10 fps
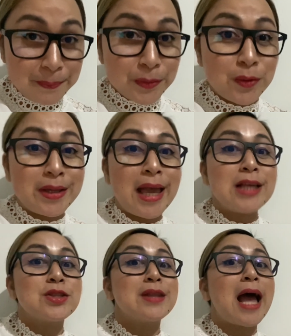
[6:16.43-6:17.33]

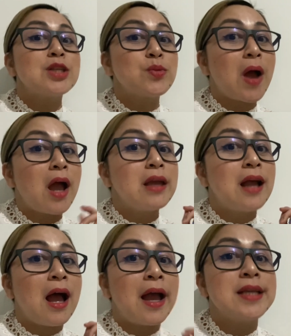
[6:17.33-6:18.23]
Okay? So that's why,
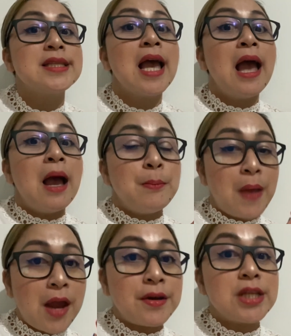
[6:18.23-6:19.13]
guys,
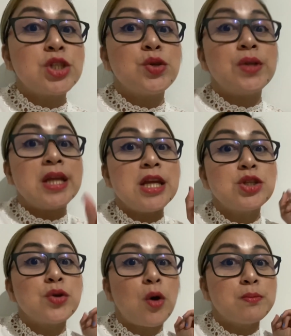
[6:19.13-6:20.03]
parents, you
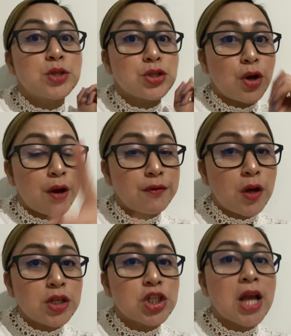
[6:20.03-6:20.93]
need to observe
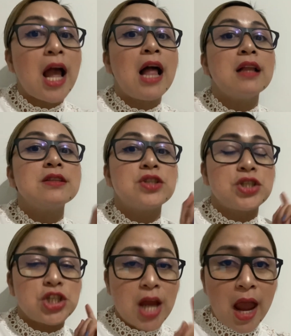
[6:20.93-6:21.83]
your child,
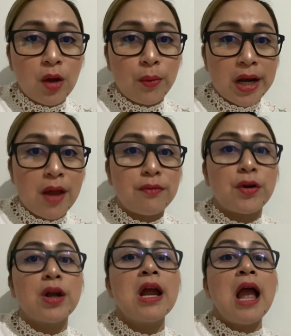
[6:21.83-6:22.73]
check
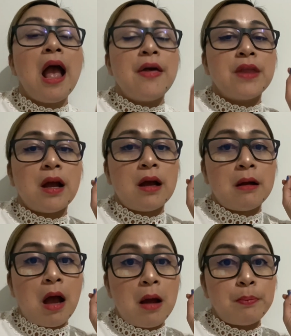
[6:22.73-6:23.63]
whatever
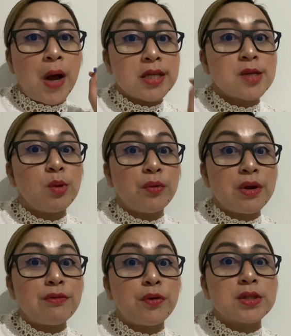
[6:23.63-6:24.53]
the possible
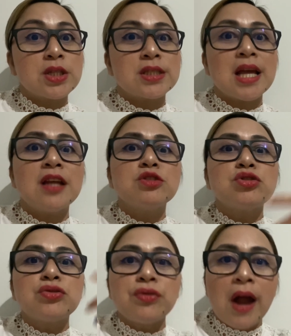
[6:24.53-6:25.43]
reinforcers, and
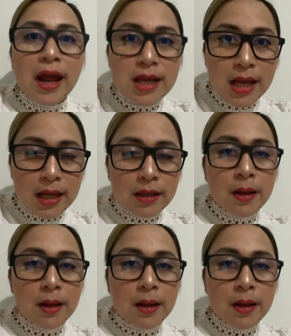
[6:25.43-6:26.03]
try it